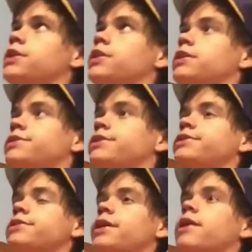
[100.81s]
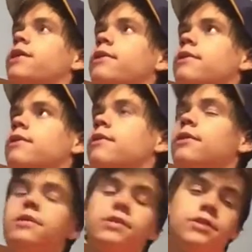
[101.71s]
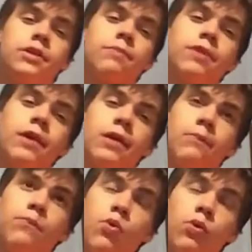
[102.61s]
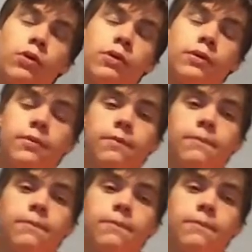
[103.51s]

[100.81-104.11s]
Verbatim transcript: unless it's like something important.